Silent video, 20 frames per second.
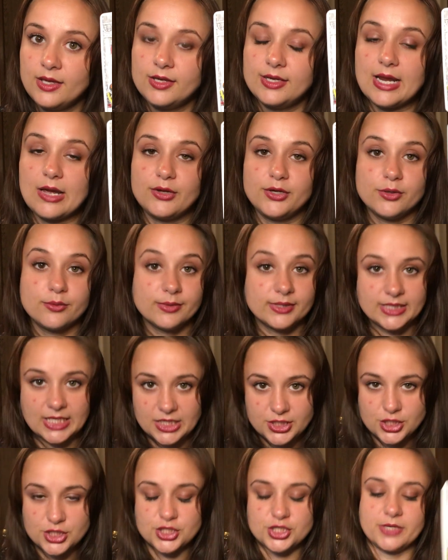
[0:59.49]
Now, your
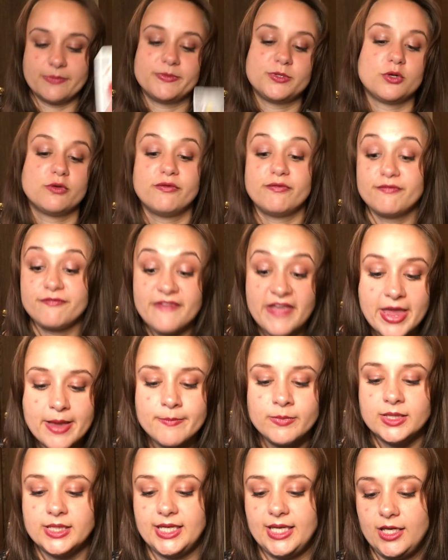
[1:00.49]
relationships, your
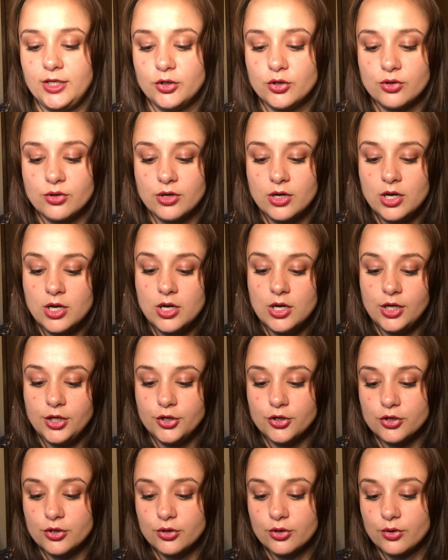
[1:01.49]
family,
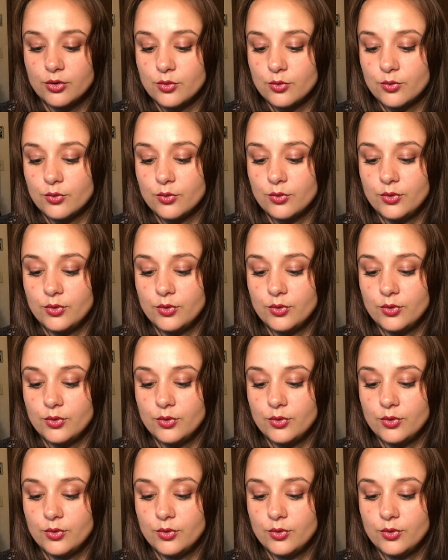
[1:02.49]
your